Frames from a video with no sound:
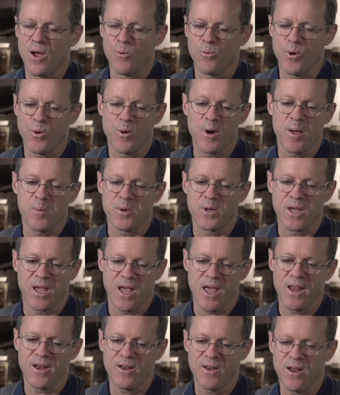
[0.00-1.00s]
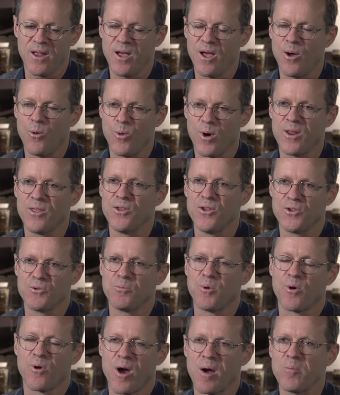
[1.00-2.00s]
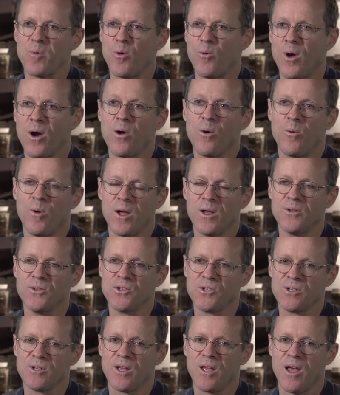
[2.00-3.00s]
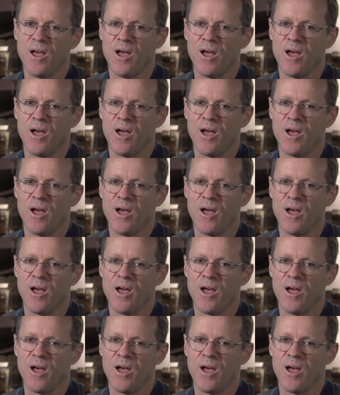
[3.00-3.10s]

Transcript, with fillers: we were able to get one of these Programma 101s.